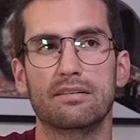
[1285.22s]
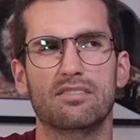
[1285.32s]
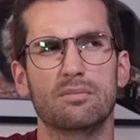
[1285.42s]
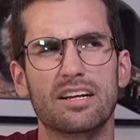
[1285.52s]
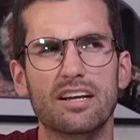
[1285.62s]

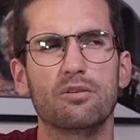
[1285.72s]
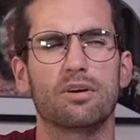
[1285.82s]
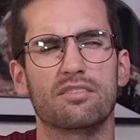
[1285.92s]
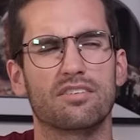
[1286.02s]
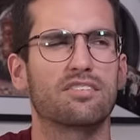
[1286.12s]
submit an
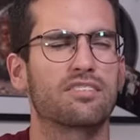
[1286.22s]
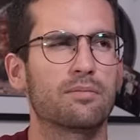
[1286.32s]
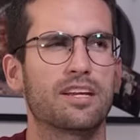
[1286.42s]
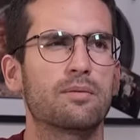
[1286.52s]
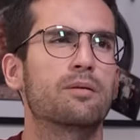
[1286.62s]
inquiry. I was gonna send
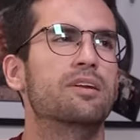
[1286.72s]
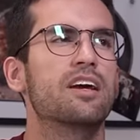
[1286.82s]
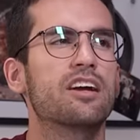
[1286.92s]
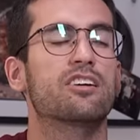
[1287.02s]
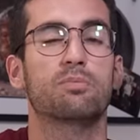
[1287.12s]
me an email, but
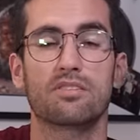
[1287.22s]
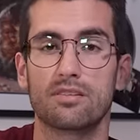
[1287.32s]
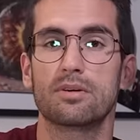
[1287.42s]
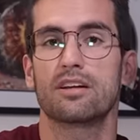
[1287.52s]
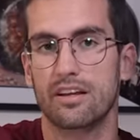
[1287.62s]
you're supposed to
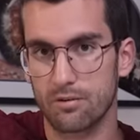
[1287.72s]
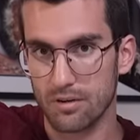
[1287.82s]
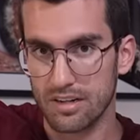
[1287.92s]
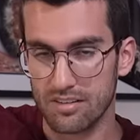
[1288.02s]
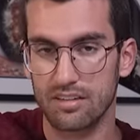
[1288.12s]
submit an
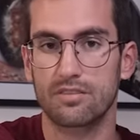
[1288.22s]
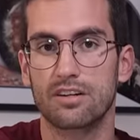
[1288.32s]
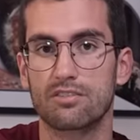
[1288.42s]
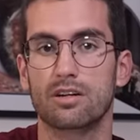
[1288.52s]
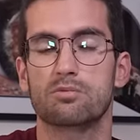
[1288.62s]
inquiry. It's in the video
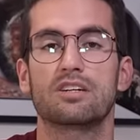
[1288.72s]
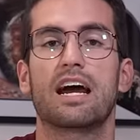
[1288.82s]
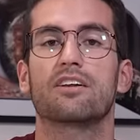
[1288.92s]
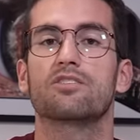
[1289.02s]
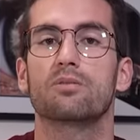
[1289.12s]
description
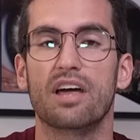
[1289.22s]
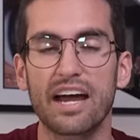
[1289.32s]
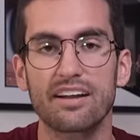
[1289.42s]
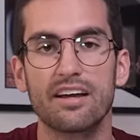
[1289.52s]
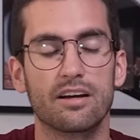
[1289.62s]
how to do
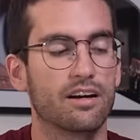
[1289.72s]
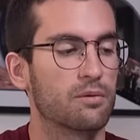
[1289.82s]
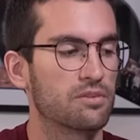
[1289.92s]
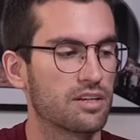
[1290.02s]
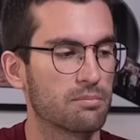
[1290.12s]
that.
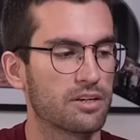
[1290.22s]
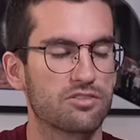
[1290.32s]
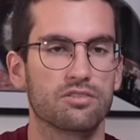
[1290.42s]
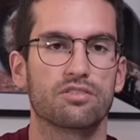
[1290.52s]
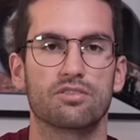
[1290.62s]
We'll take
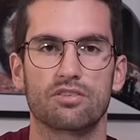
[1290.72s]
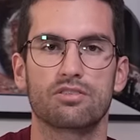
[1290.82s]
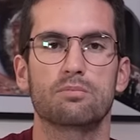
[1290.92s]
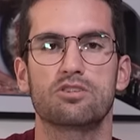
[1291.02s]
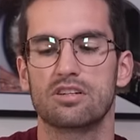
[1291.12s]
pictures, your
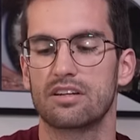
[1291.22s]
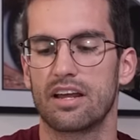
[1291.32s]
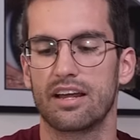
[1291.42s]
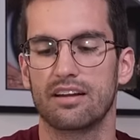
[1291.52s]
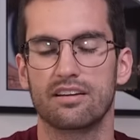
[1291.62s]
description,
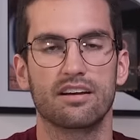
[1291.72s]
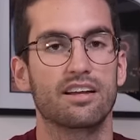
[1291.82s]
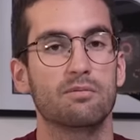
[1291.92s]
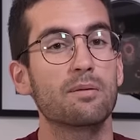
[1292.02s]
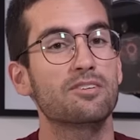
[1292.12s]
and
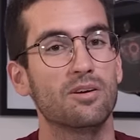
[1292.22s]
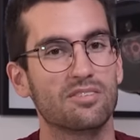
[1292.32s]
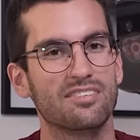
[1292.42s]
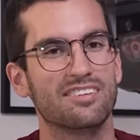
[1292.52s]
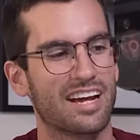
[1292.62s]
you might be
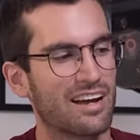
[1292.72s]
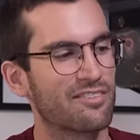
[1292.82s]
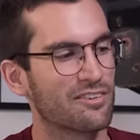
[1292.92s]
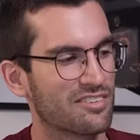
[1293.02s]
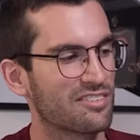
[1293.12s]
chosen to have
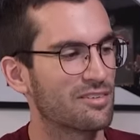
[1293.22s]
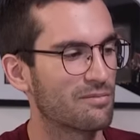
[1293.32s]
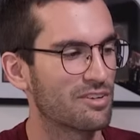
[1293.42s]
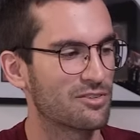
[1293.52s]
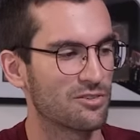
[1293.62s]
your
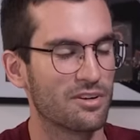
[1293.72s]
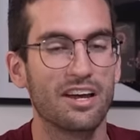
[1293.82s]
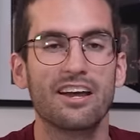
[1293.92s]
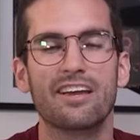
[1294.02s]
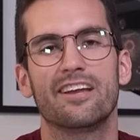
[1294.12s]
system featured
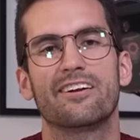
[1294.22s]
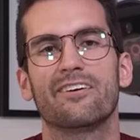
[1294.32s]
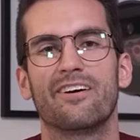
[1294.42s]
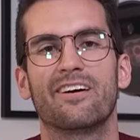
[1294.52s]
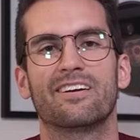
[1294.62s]
here
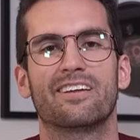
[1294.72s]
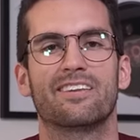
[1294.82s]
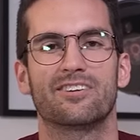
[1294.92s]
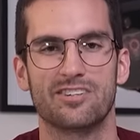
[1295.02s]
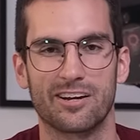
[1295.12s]
on
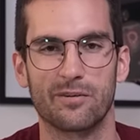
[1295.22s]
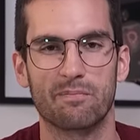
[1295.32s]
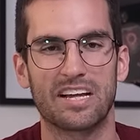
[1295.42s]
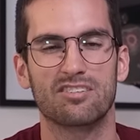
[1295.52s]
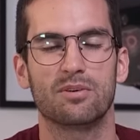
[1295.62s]
the channel.
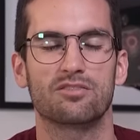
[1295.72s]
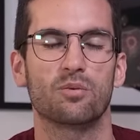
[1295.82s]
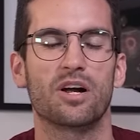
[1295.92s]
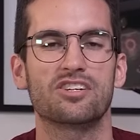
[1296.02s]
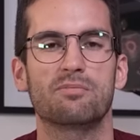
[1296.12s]
Thanks so much for
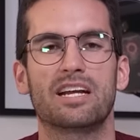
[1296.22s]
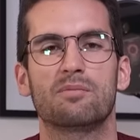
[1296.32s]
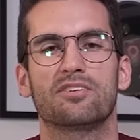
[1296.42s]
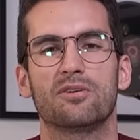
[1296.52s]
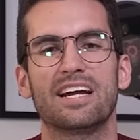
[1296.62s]
watching. My name
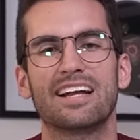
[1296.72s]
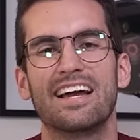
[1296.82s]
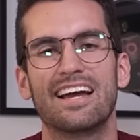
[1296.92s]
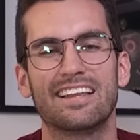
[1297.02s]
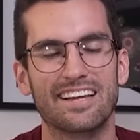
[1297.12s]
is Greg.
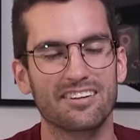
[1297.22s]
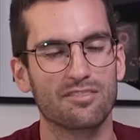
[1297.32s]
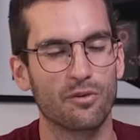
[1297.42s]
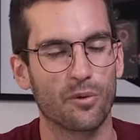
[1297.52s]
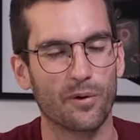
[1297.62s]
Thanks
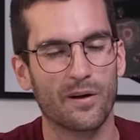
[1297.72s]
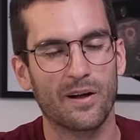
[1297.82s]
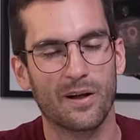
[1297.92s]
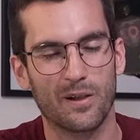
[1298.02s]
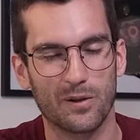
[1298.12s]
for
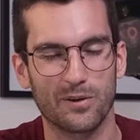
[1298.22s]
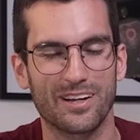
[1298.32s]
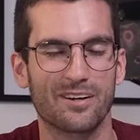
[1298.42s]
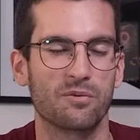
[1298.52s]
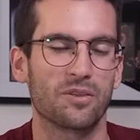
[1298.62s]

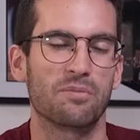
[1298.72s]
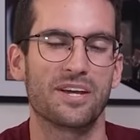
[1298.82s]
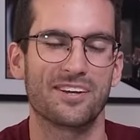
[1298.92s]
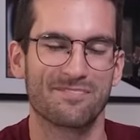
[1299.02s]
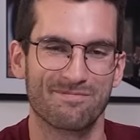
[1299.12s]
learning with
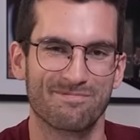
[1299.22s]
me.